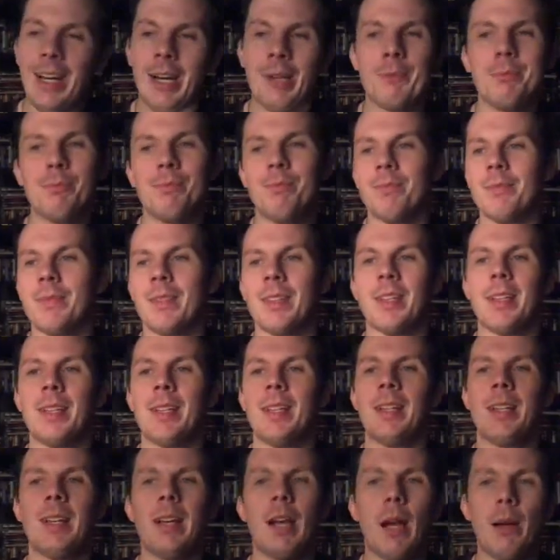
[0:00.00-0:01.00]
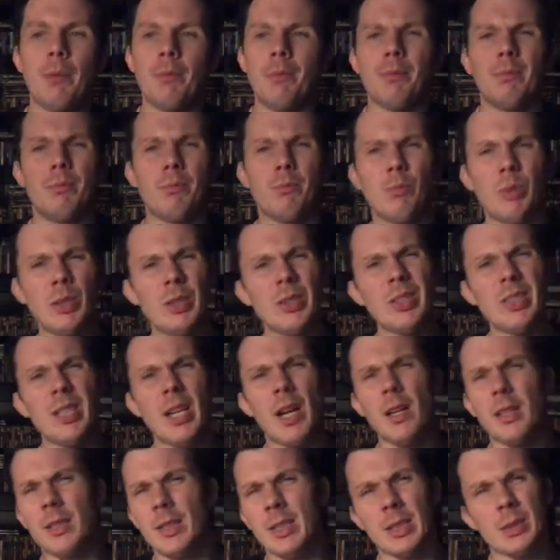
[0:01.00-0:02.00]
I'm I'm really
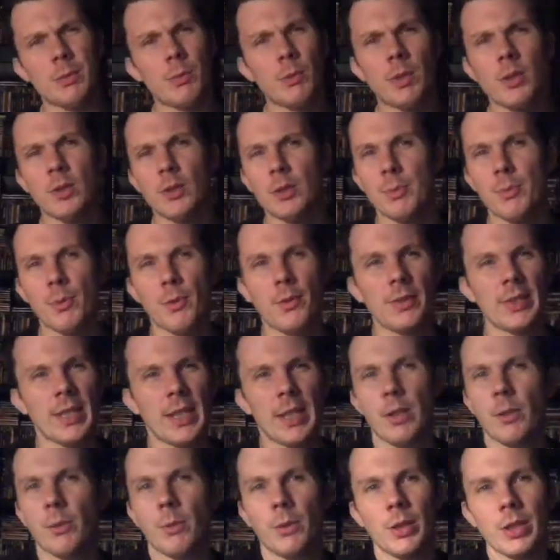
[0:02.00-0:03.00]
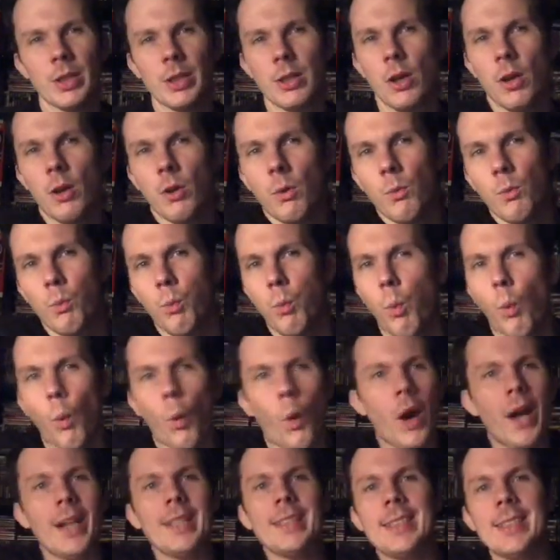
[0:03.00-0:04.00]
not this is one of those movies I don't really know
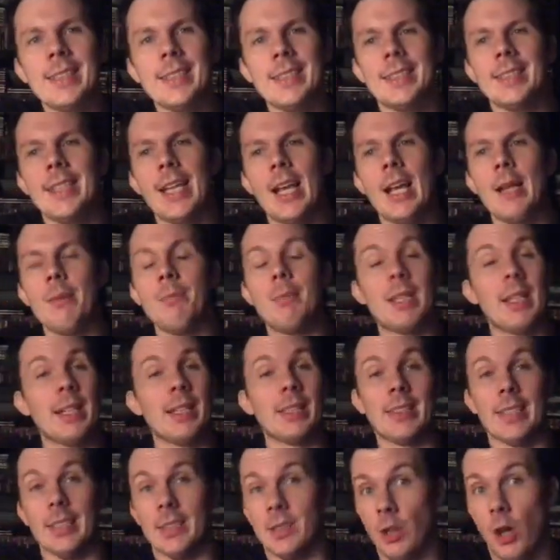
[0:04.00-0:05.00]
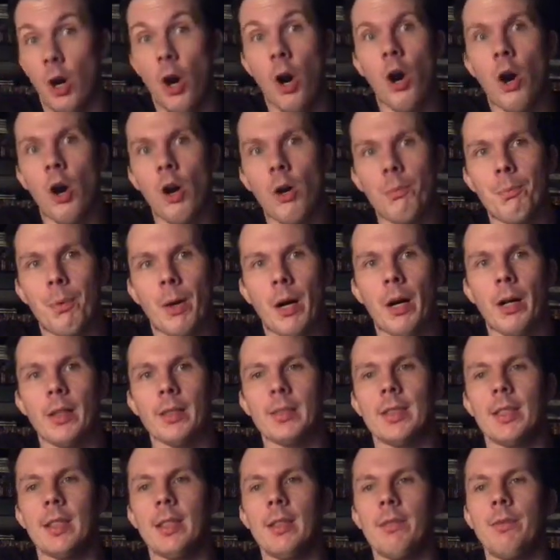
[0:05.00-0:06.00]
what to say because it's all
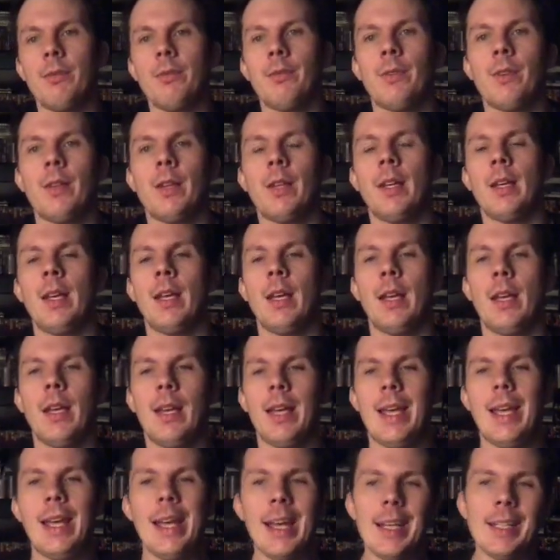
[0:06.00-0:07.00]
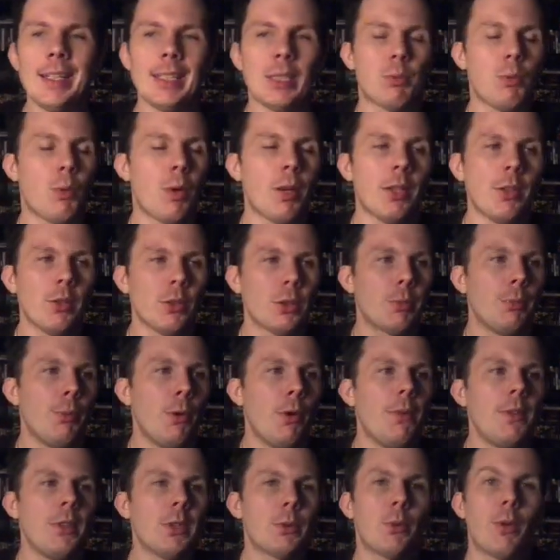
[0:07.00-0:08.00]
positive. And it's one of those
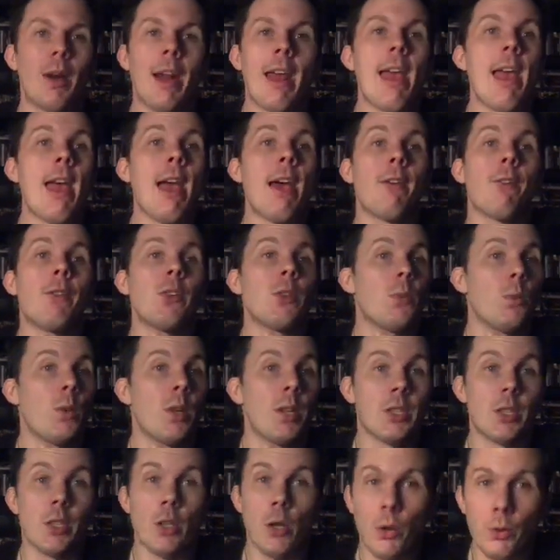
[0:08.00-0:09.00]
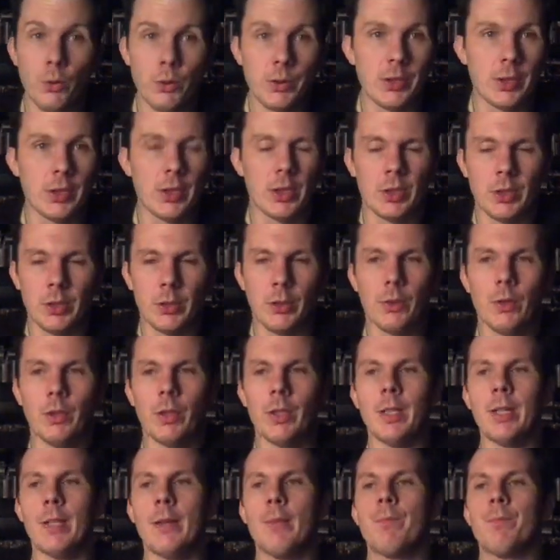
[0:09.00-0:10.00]
movies where everyone knows the
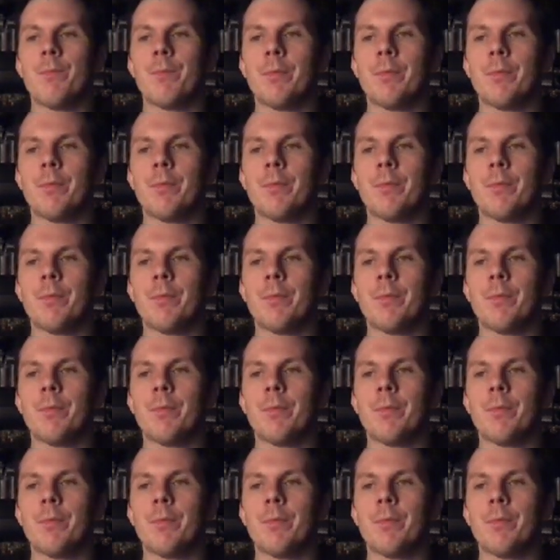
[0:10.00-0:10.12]
story.